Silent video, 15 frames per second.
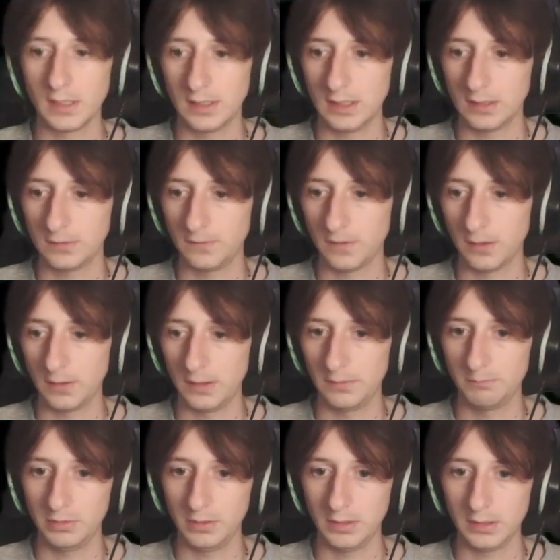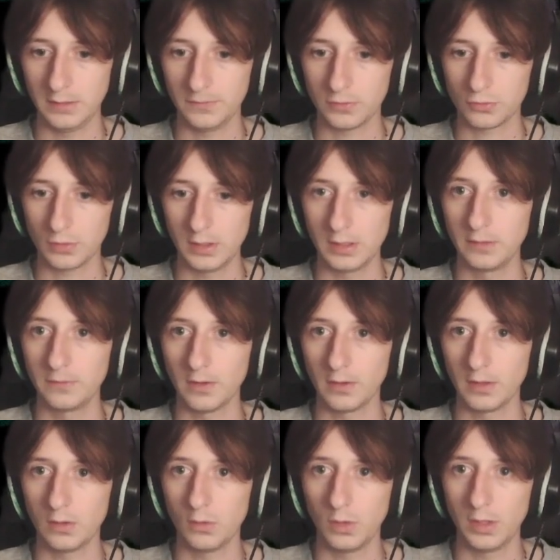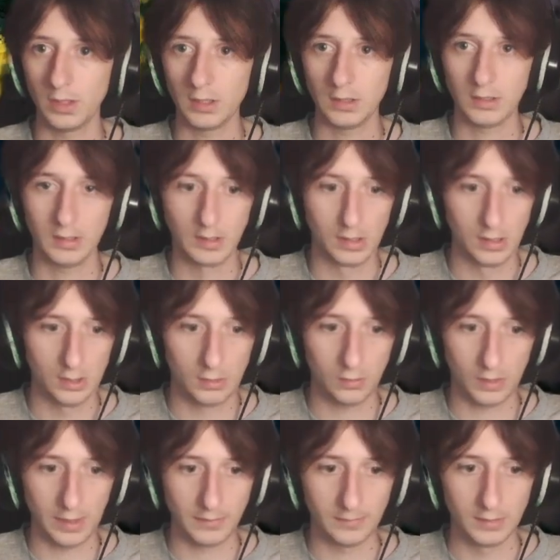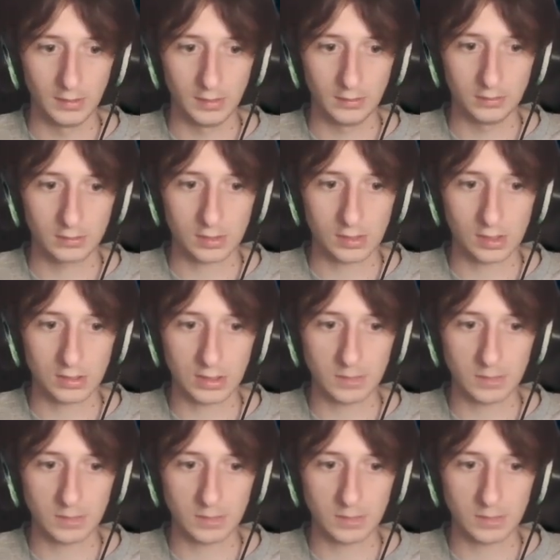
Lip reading: and it gets very bloody frustrating very quickly. Right, you're going to start